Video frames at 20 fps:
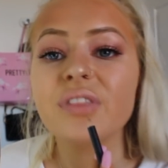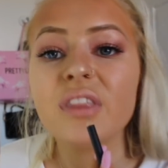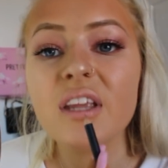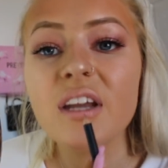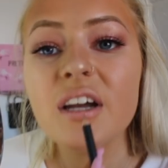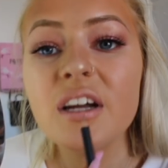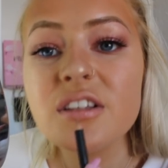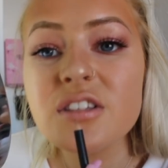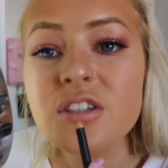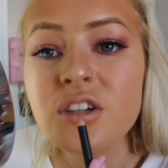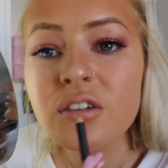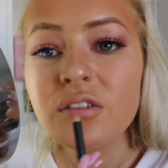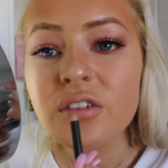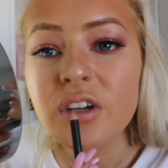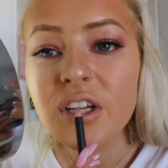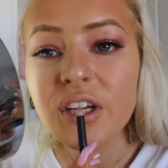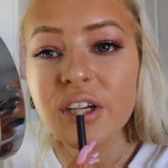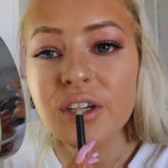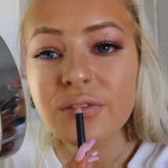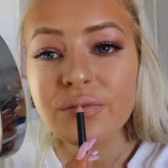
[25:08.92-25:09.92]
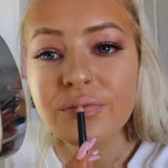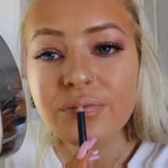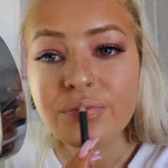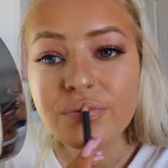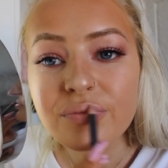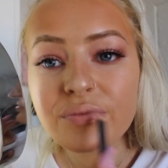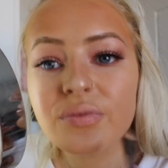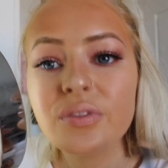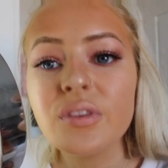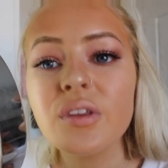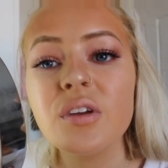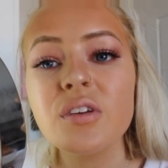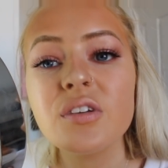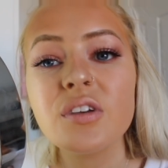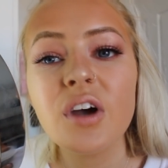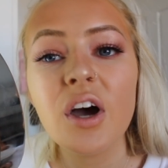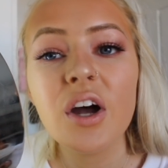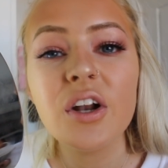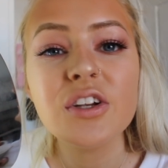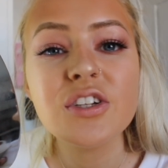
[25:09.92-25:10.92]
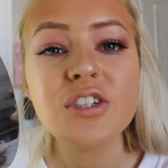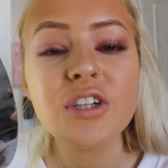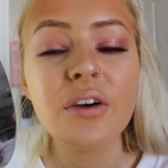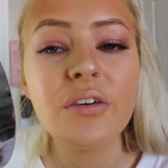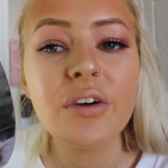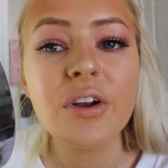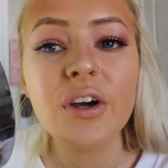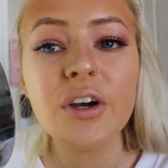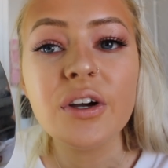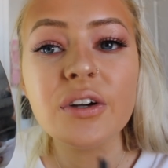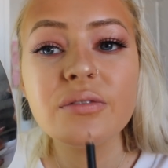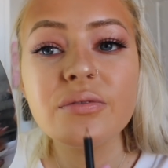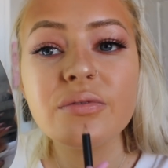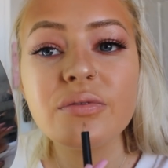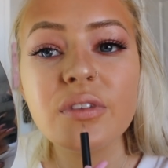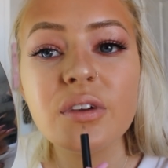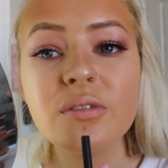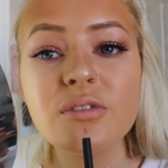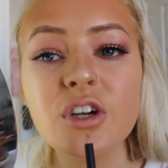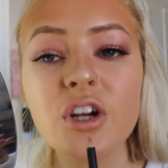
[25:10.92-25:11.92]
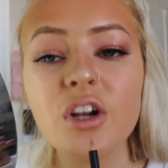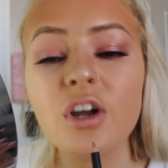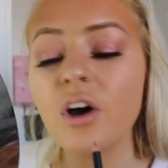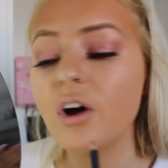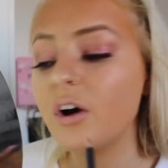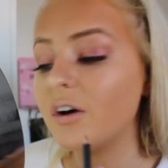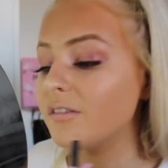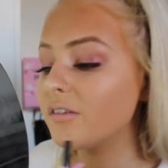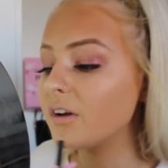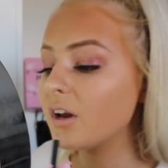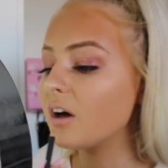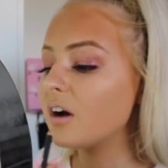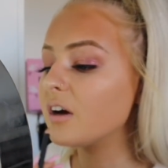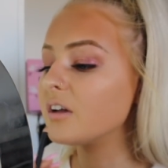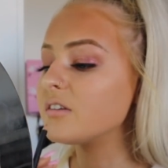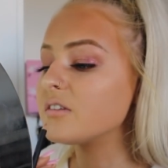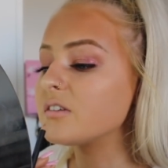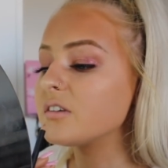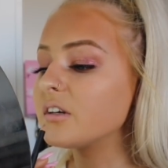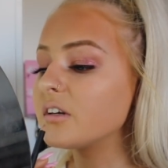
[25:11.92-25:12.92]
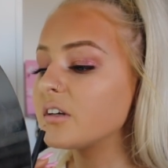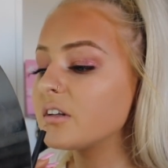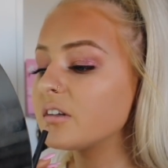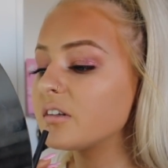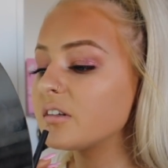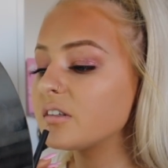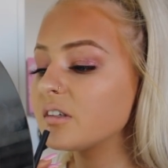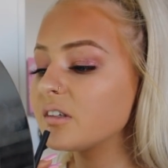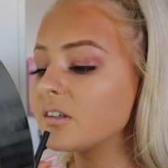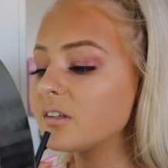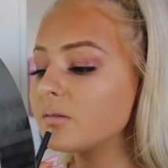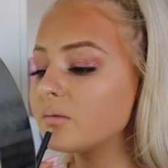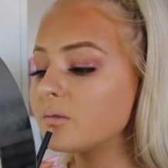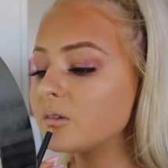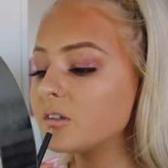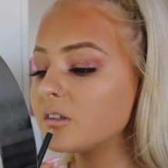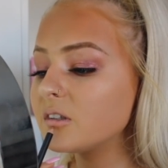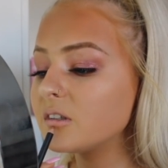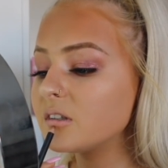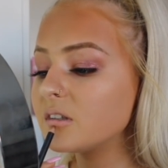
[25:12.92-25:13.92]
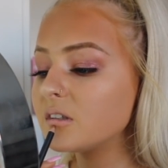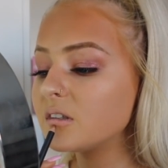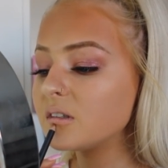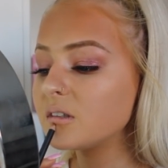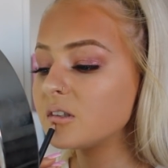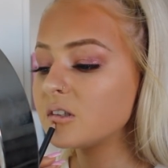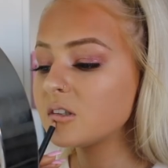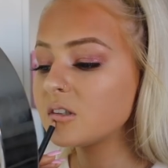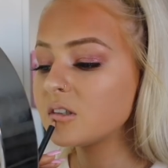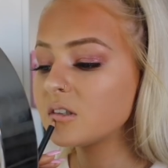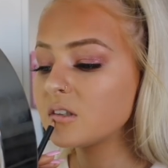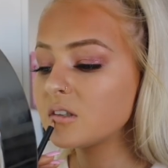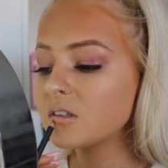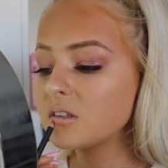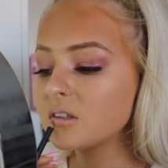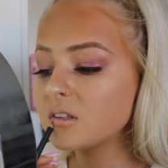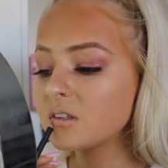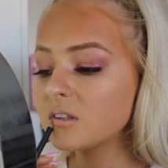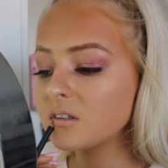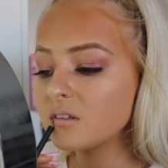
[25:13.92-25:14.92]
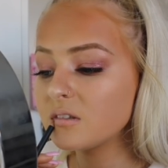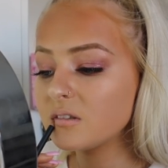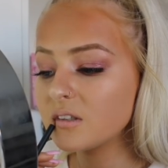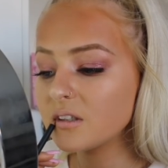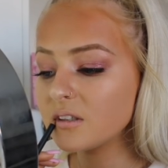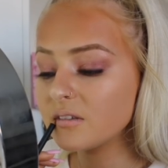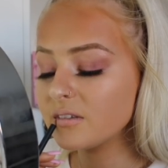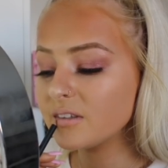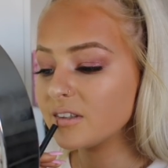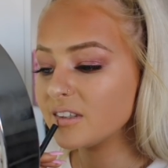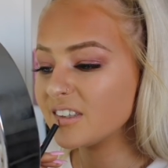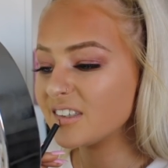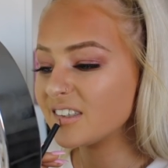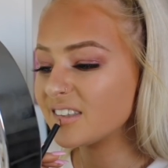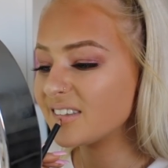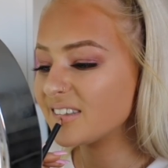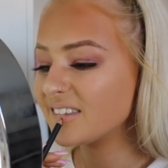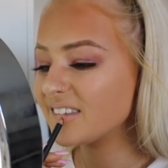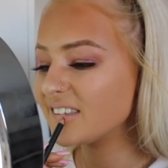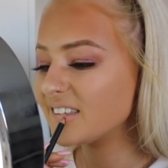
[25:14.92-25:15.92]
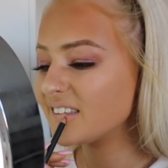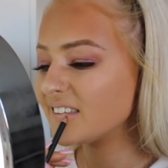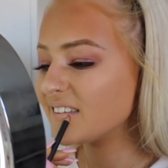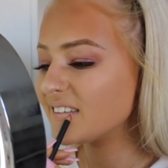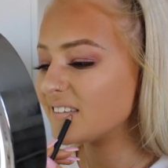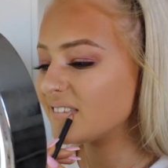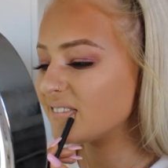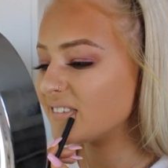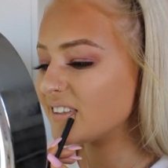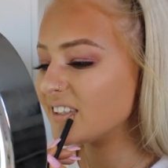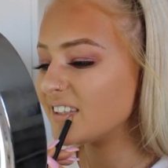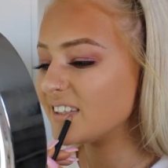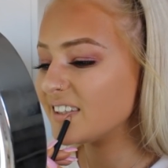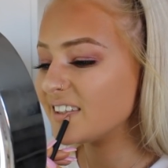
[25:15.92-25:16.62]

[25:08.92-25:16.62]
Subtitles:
Okay, it's not really, just kind of showing it. I'm trying to overline so you can see it more, rather than just putting it on my